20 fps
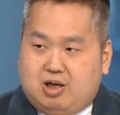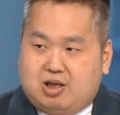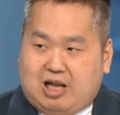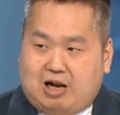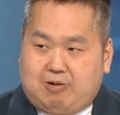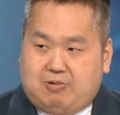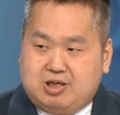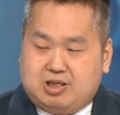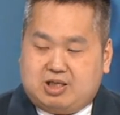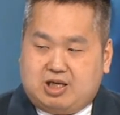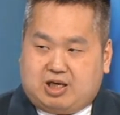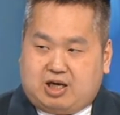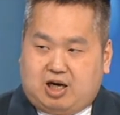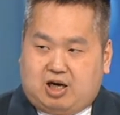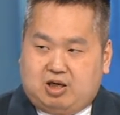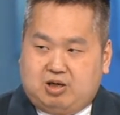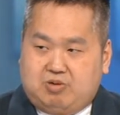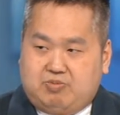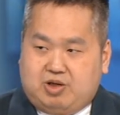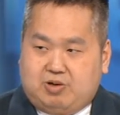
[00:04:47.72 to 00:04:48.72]
Taiwan's
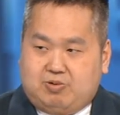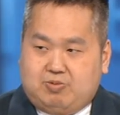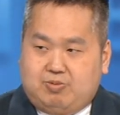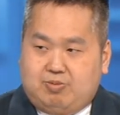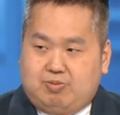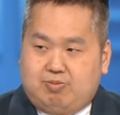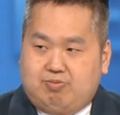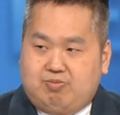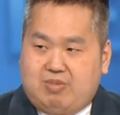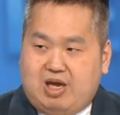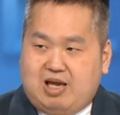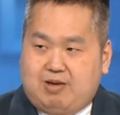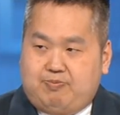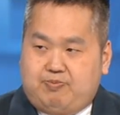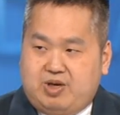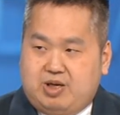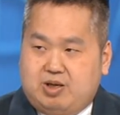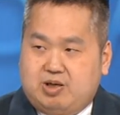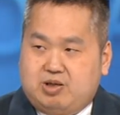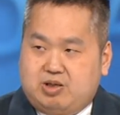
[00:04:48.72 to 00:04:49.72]
economy
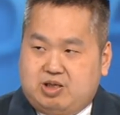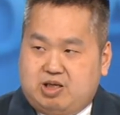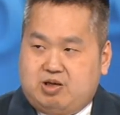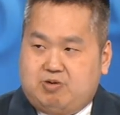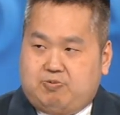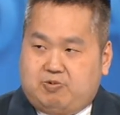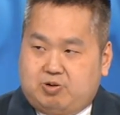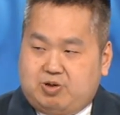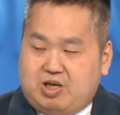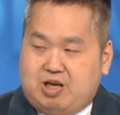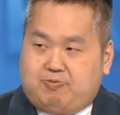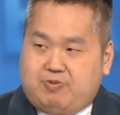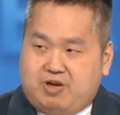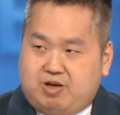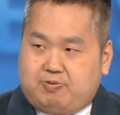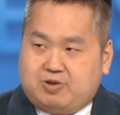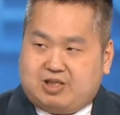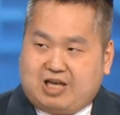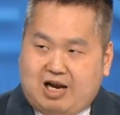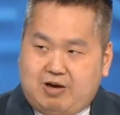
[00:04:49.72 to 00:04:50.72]
maybe if, if,
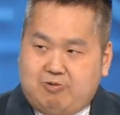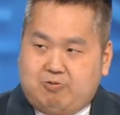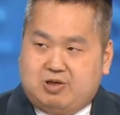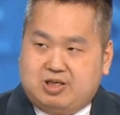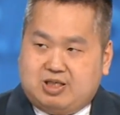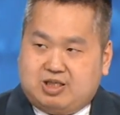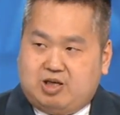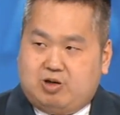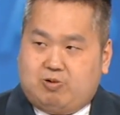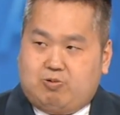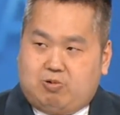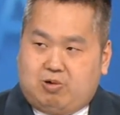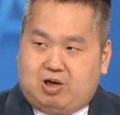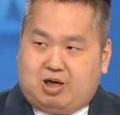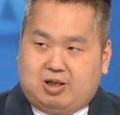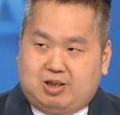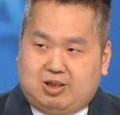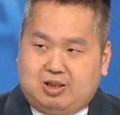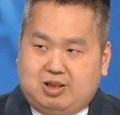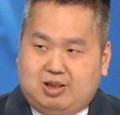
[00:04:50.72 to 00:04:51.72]
if Taiwan still
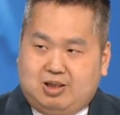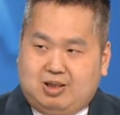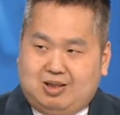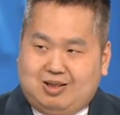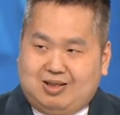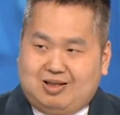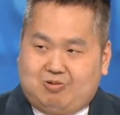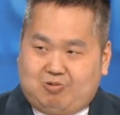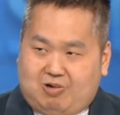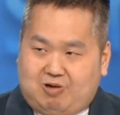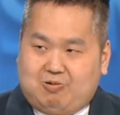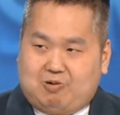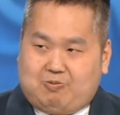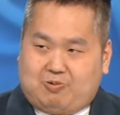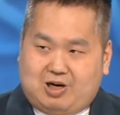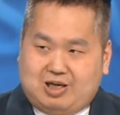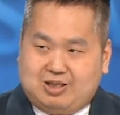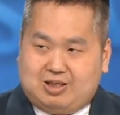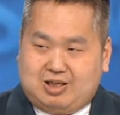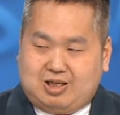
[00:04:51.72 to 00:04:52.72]
run, run for
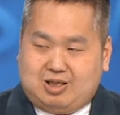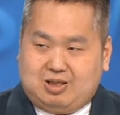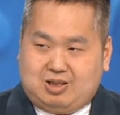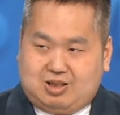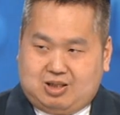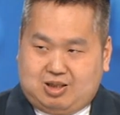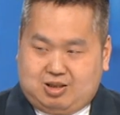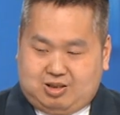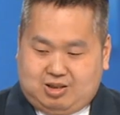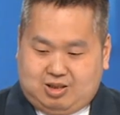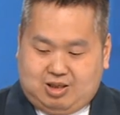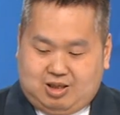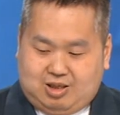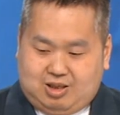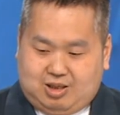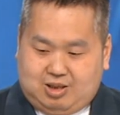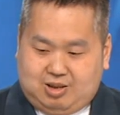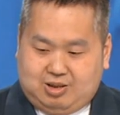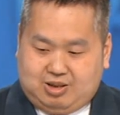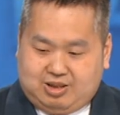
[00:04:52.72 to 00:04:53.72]
president,
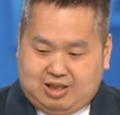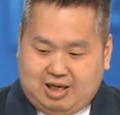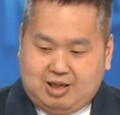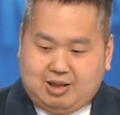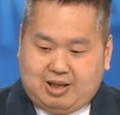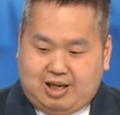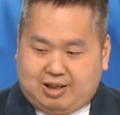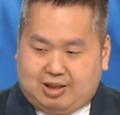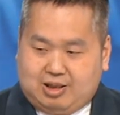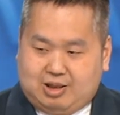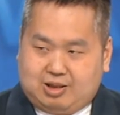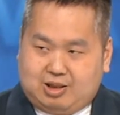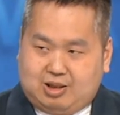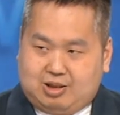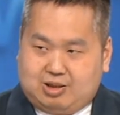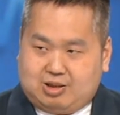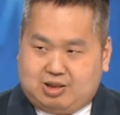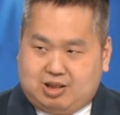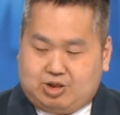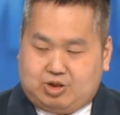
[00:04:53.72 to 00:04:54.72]
the, then like uh,
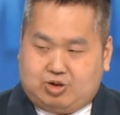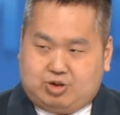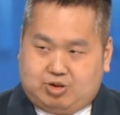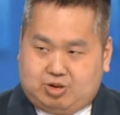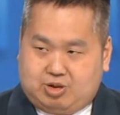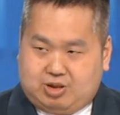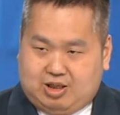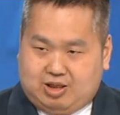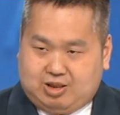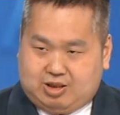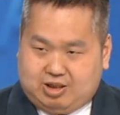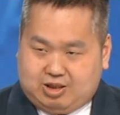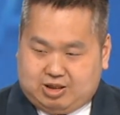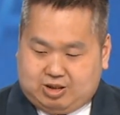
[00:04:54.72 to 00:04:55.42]
the, the, the, the